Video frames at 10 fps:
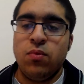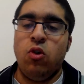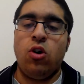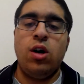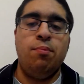
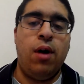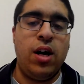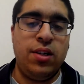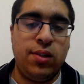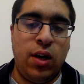not
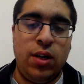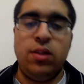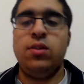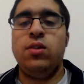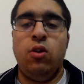combined
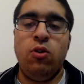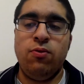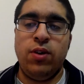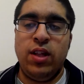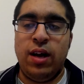science. So
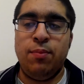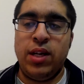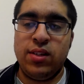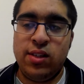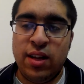hopefully that
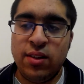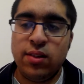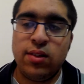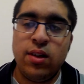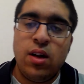makes
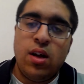sense.